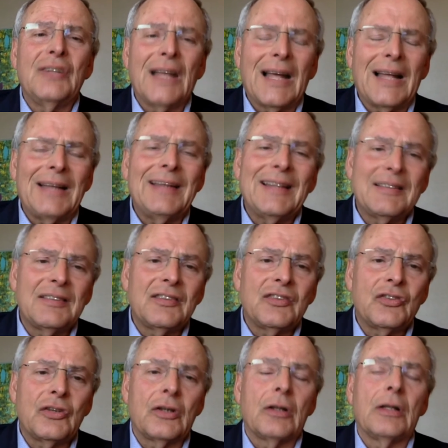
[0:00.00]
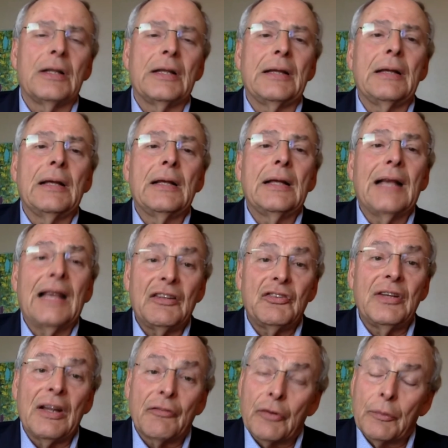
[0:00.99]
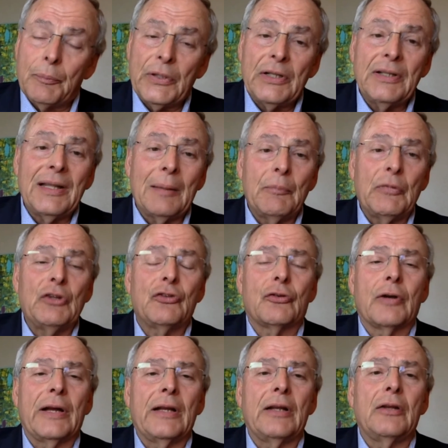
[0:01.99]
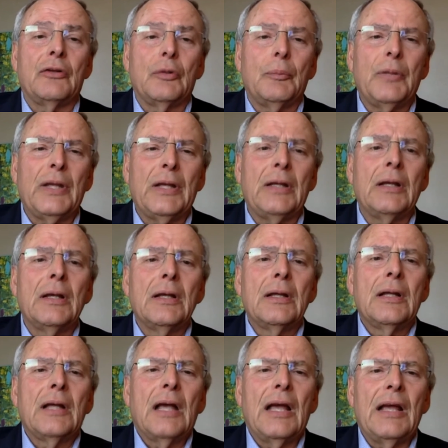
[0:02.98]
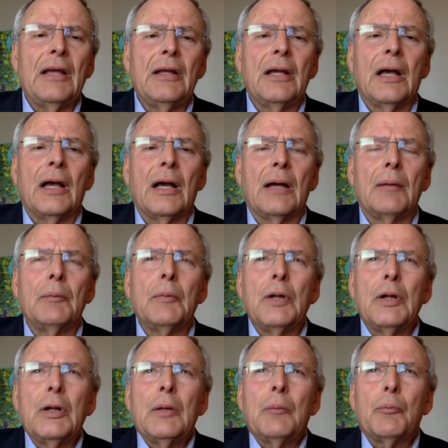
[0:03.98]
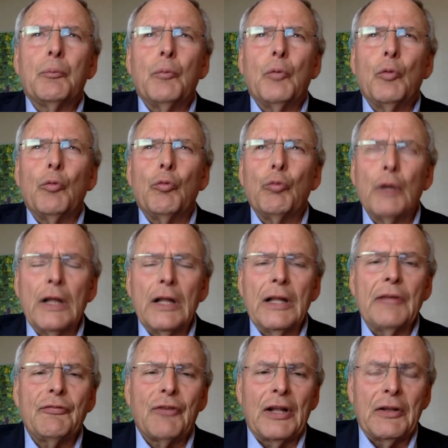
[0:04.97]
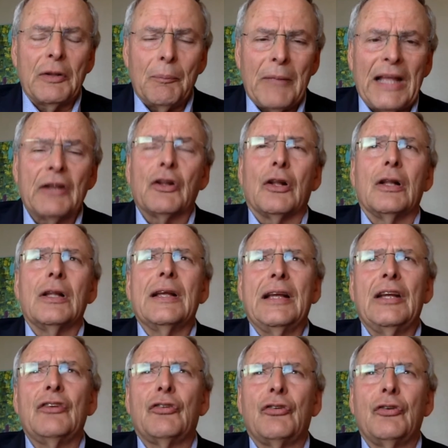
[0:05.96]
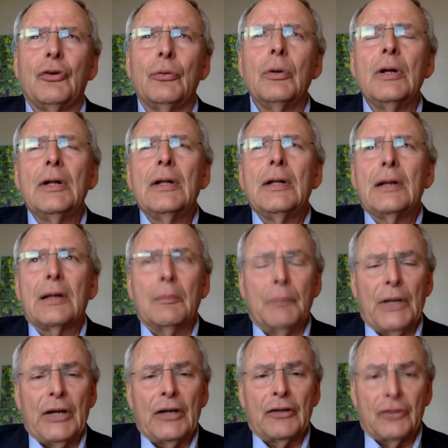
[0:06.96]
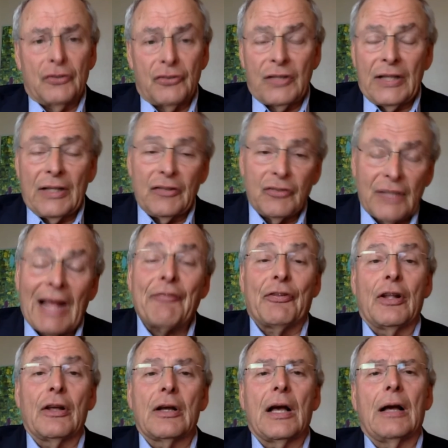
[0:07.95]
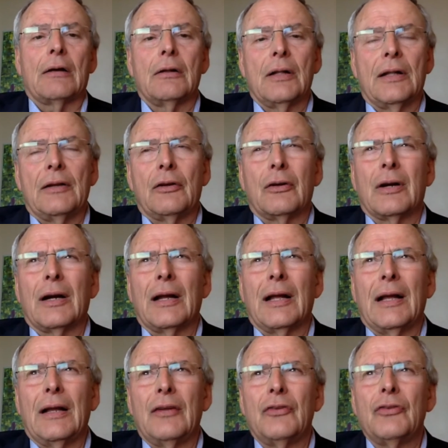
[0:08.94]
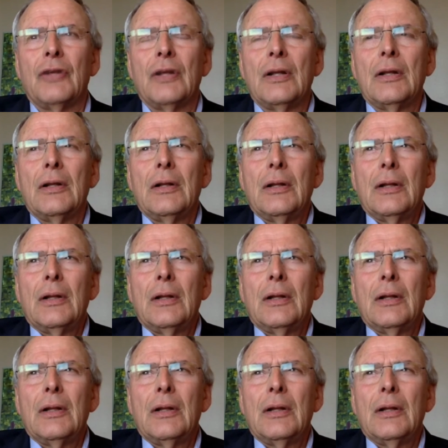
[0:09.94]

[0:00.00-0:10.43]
is not necessarily, has never been demonstrated to be a really fundamental issue compared to, say, staphylococcal endocarditis,